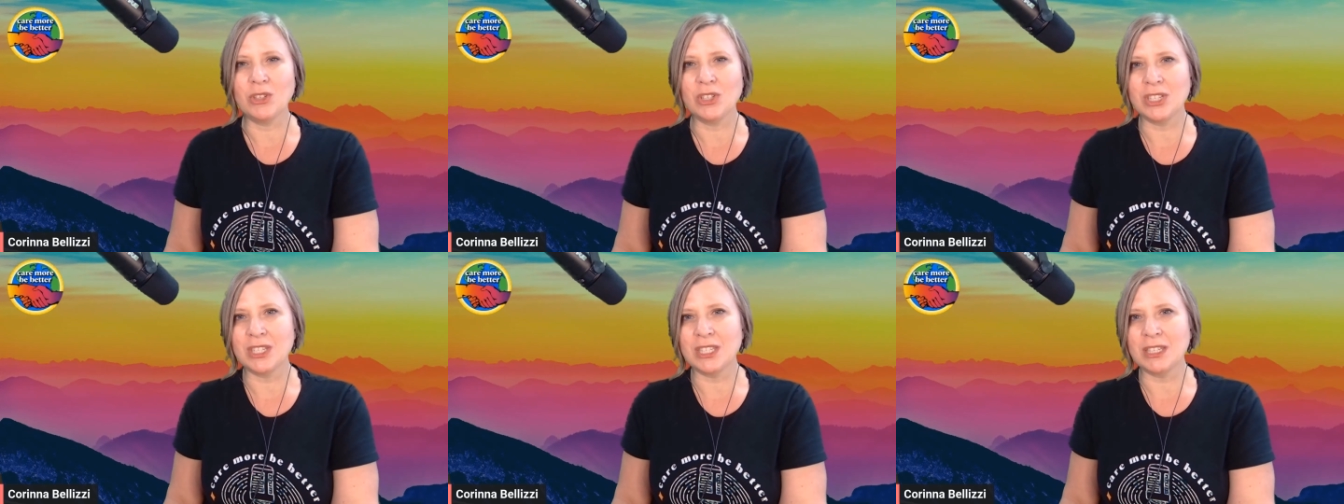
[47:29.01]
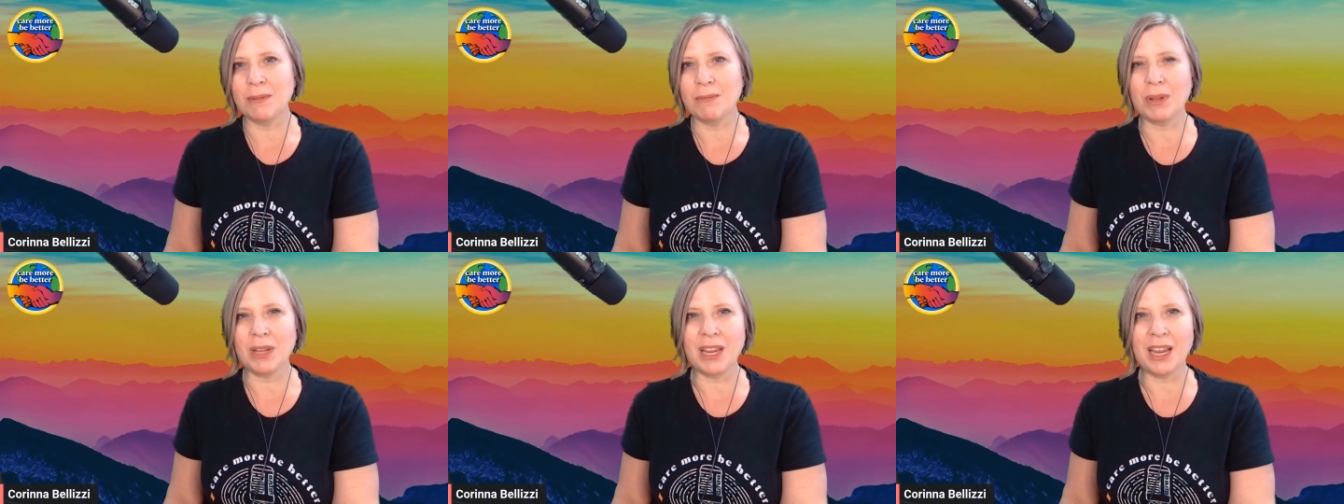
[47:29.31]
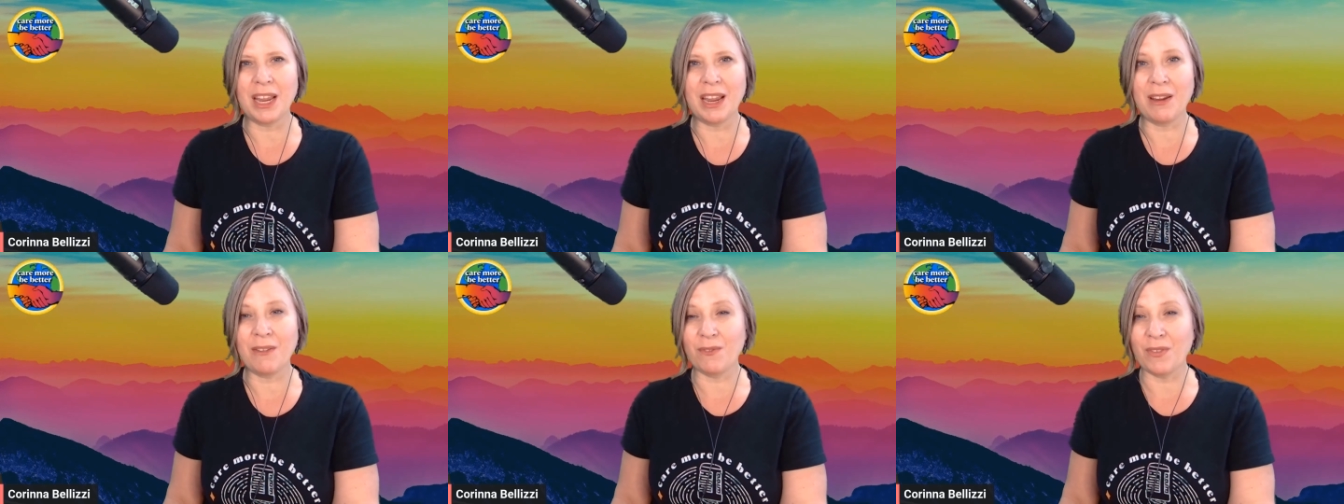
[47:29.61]
which is
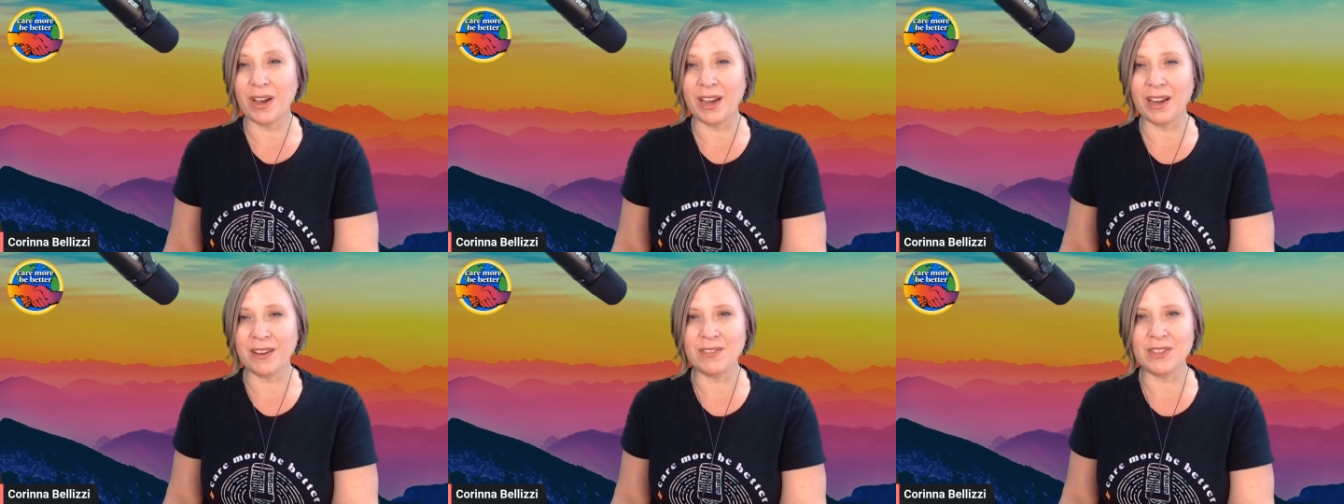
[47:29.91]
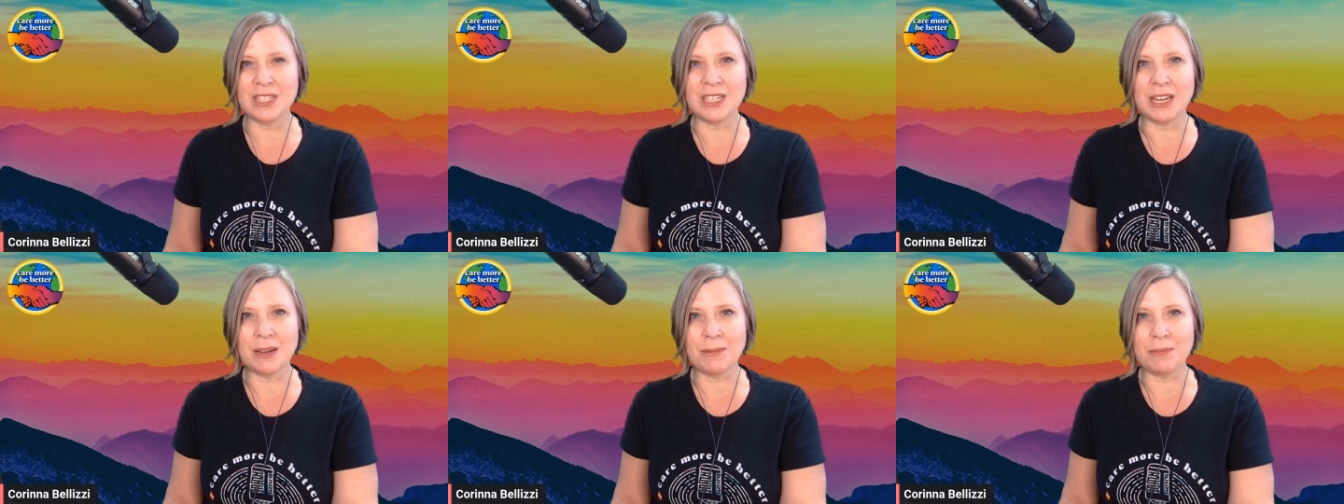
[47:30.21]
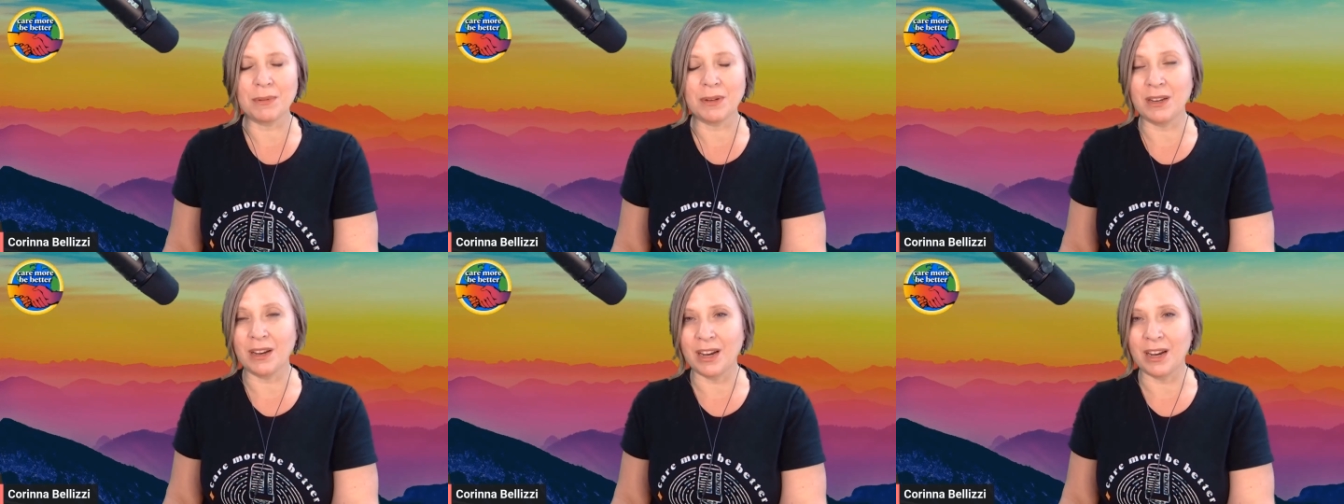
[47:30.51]
simply a 5-step